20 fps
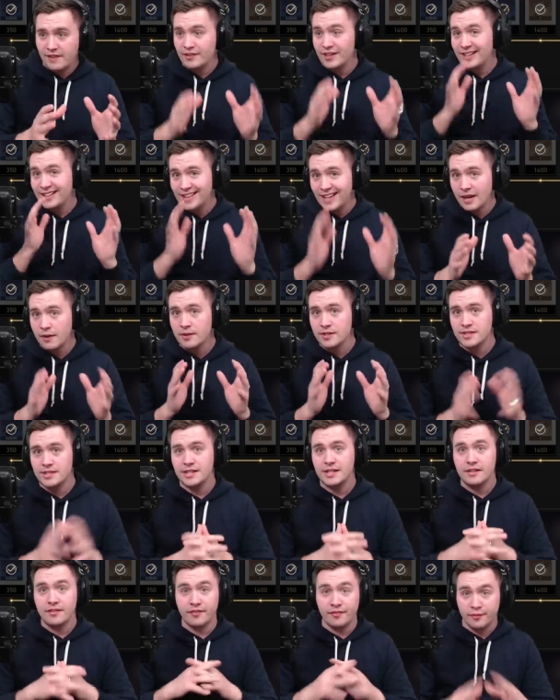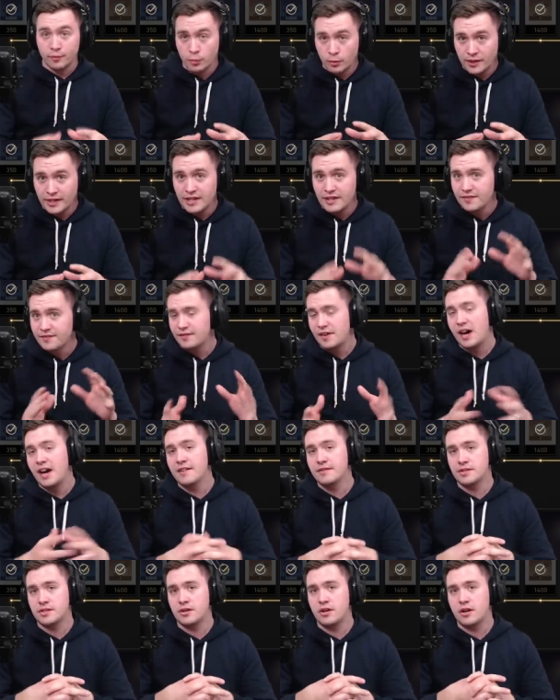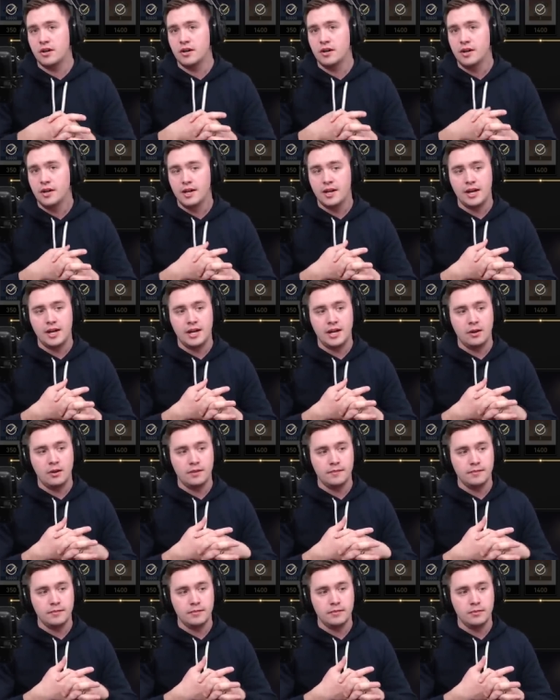a guaranteed free five-star uh,